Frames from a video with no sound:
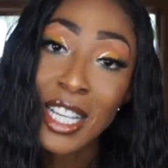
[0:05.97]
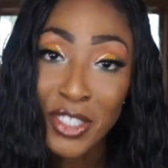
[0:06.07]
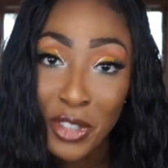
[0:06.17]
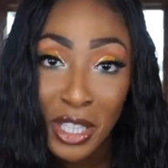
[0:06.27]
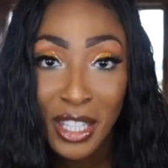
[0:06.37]

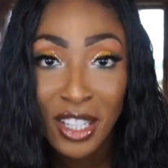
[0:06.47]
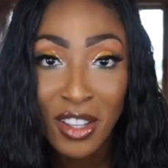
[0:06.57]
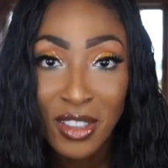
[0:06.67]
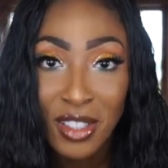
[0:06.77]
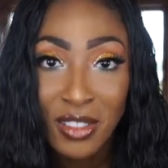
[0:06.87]
thanks for clicking
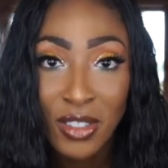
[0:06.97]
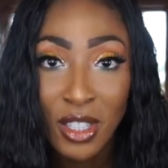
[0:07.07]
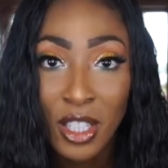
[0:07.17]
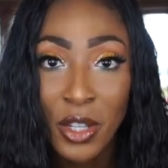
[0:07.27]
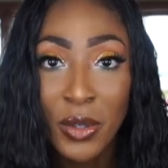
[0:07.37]
on this
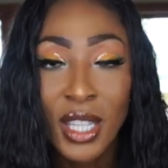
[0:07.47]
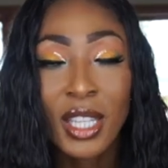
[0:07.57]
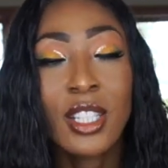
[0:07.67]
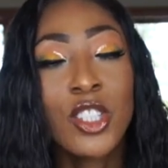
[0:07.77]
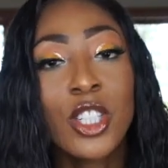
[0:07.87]
video.
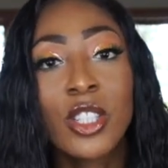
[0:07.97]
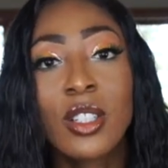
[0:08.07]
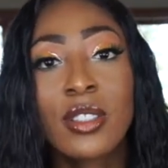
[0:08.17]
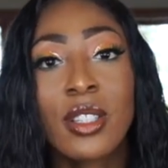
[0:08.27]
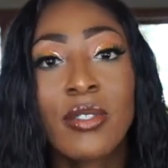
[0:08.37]
It is your
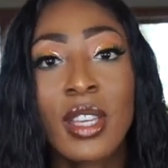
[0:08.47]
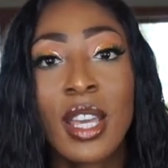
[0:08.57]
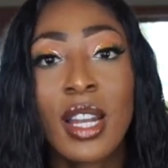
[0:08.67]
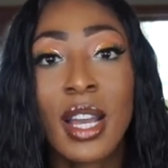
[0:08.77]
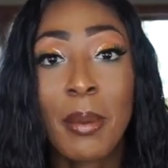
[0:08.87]
girl
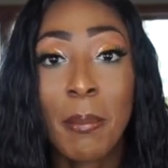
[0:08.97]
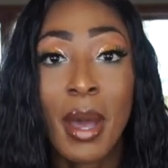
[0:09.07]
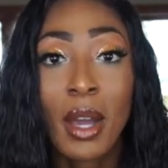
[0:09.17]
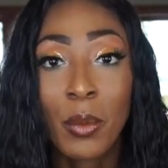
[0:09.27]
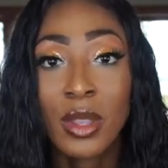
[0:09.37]
Tiffy and I am
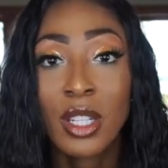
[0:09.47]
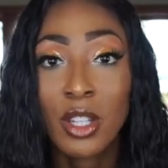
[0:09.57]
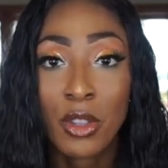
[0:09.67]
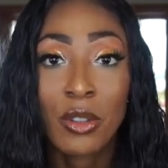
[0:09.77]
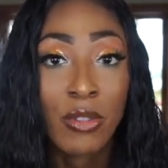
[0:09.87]
back with
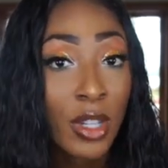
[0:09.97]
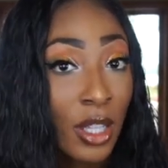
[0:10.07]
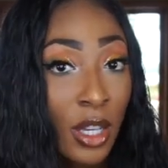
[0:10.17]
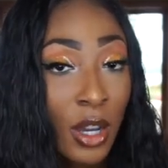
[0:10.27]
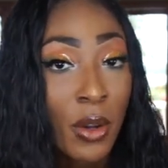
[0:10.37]
another
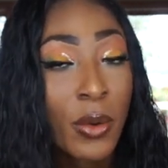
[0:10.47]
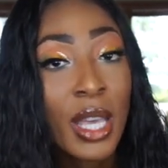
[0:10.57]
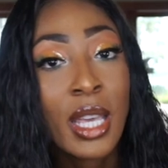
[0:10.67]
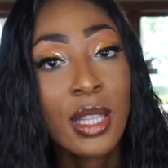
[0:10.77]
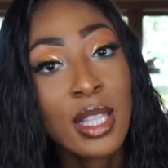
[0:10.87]
video.
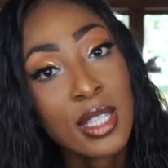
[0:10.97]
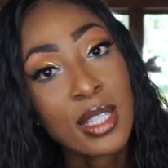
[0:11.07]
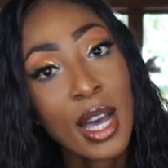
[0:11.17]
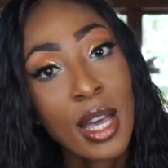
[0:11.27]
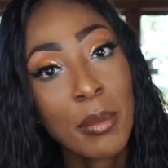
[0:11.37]

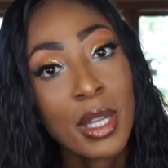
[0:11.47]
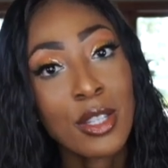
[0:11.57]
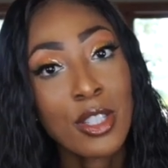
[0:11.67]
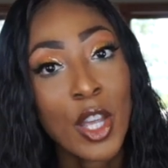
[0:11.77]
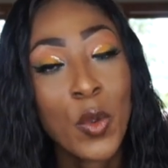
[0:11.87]
This time it
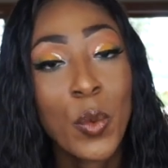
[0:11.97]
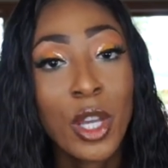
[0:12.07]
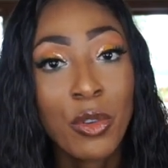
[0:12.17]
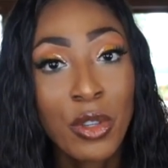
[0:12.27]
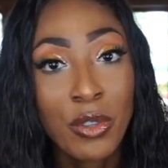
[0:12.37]
is a
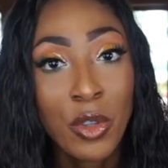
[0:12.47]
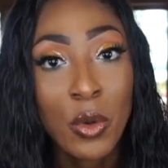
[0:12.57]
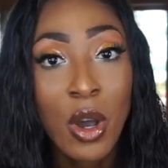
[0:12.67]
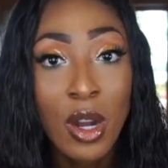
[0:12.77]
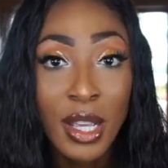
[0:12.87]
wig
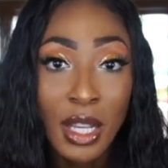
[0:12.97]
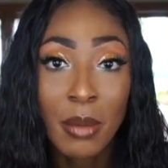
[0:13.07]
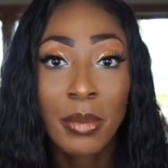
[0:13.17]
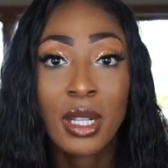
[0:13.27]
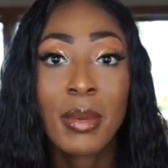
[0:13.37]
review on a
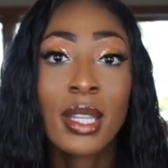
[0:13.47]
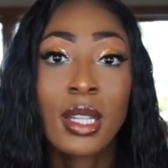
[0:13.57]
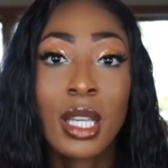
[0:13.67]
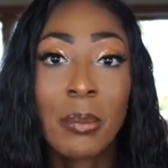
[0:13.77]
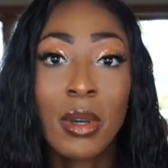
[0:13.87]
company by
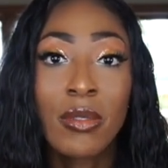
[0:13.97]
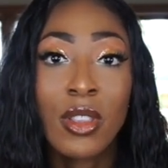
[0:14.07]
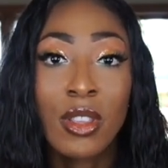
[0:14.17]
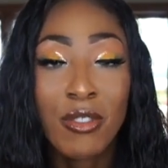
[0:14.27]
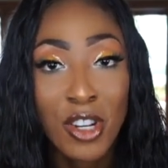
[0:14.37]
the name
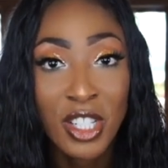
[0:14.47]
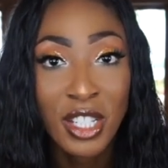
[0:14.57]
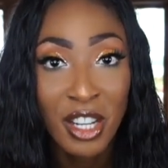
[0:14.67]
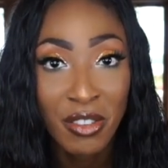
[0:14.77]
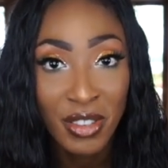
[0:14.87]
of The
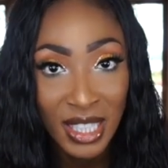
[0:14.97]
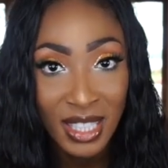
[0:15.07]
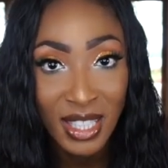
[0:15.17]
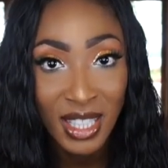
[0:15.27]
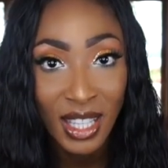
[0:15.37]
Virgin Hair
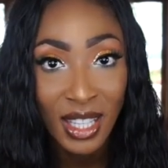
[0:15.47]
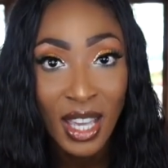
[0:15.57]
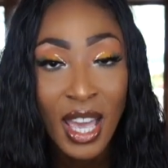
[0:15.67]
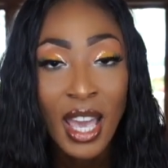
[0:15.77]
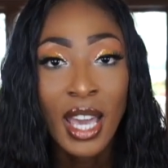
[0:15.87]
Fantasy.
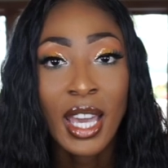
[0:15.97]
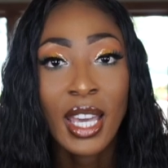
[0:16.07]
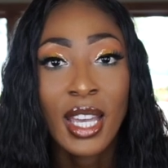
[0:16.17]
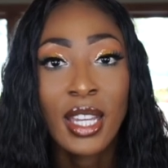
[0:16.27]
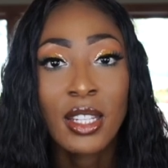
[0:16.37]

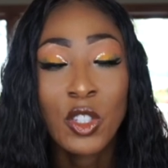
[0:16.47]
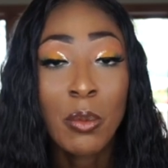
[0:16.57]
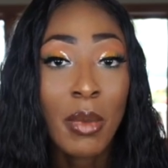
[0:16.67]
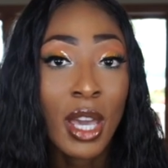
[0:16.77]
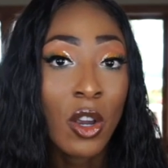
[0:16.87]
And
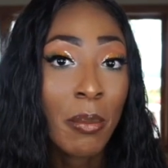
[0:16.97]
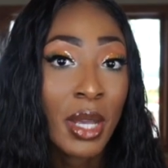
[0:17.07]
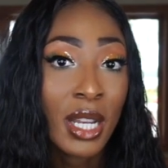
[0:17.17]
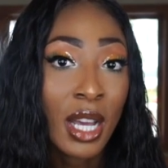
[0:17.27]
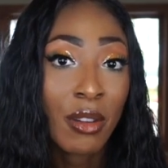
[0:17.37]
you may or
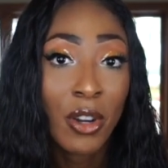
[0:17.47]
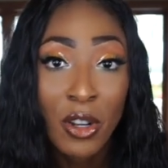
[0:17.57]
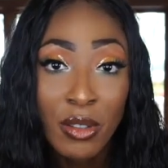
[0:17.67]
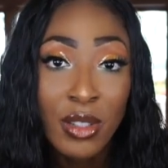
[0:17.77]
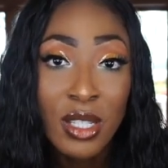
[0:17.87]
may not have
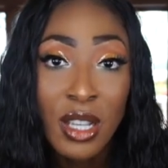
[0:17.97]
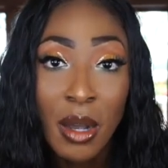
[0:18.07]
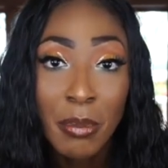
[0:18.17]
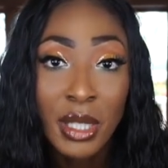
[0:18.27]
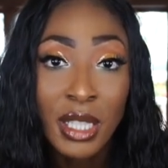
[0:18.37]
heard of this
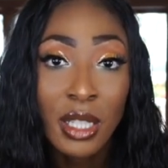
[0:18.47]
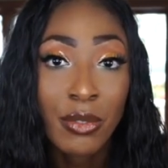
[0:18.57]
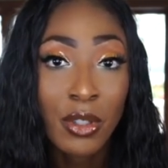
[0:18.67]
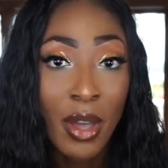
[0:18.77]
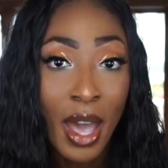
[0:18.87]
company.
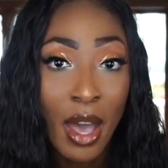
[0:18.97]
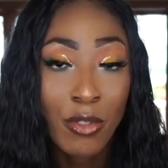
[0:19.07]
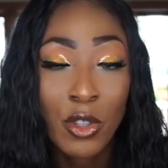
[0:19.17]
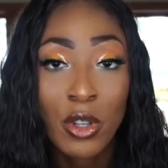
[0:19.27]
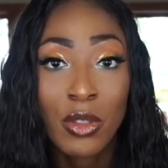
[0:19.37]
If you
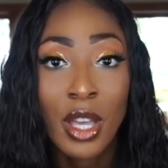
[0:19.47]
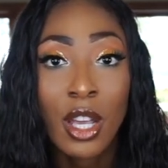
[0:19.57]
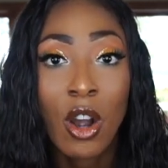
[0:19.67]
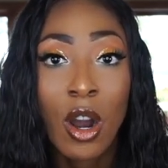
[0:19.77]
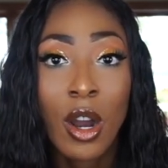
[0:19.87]
have, you know
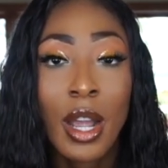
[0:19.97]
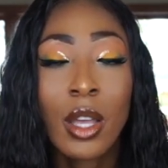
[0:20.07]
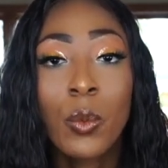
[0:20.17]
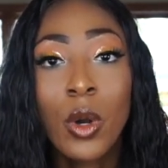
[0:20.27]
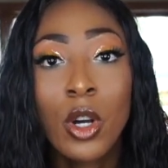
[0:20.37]
they are
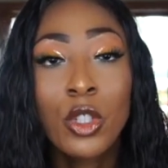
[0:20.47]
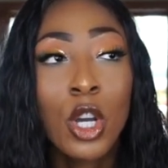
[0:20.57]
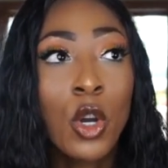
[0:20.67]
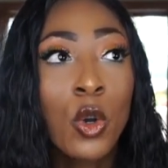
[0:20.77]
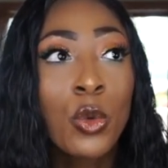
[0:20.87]
a
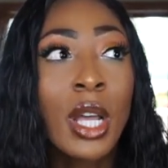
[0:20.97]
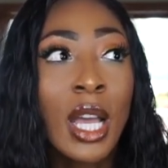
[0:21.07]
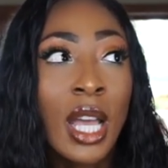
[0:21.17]
well-known,